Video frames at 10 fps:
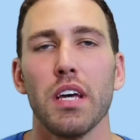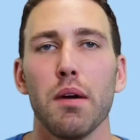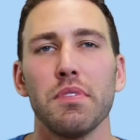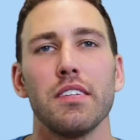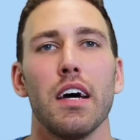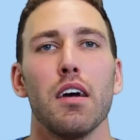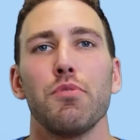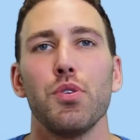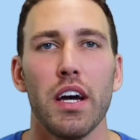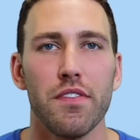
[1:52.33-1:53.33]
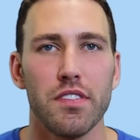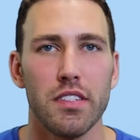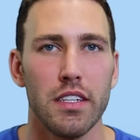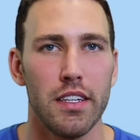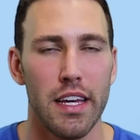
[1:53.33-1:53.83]
time to time, you have
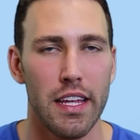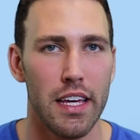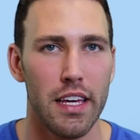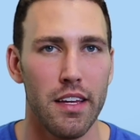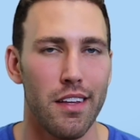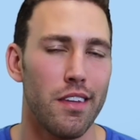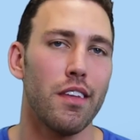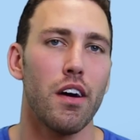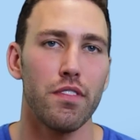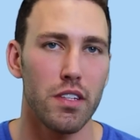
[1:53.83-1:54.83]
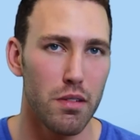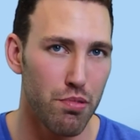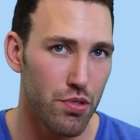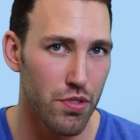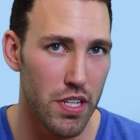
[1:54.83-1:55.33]
seen a lovely
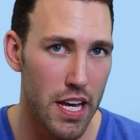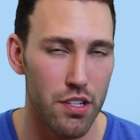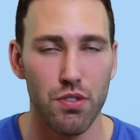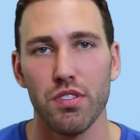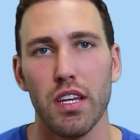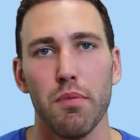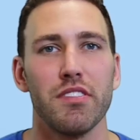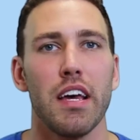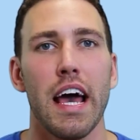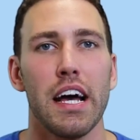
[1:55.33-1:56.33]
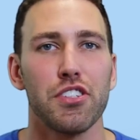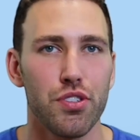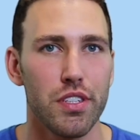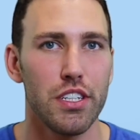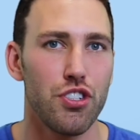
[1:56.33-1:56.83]
brunette whose name is
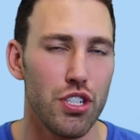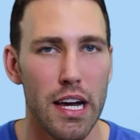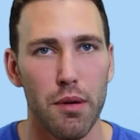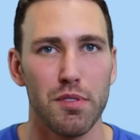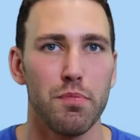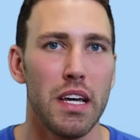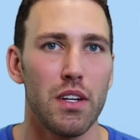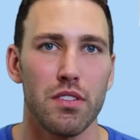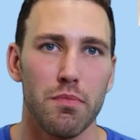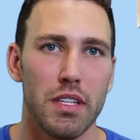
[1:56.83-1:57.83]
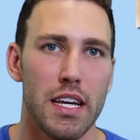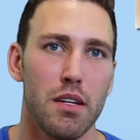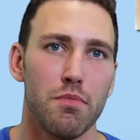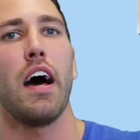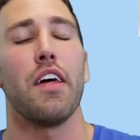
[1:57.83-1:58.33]
Ashley. She helps me out
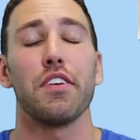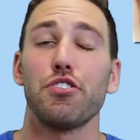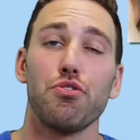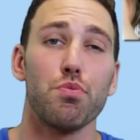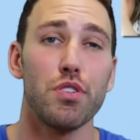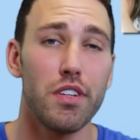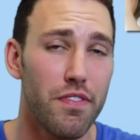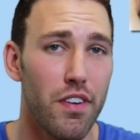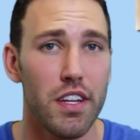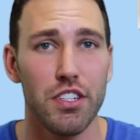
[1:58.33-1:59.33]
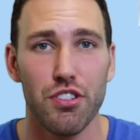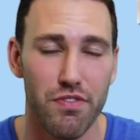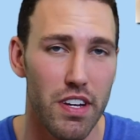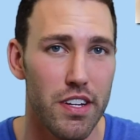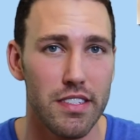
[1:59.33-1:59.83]
sometimes. I think she's really funny. She's
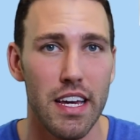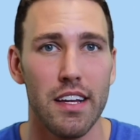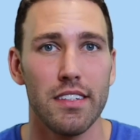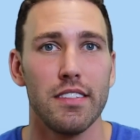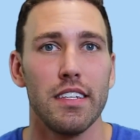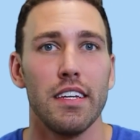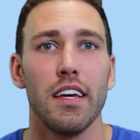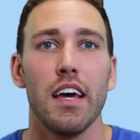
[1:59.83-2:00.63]
very talented.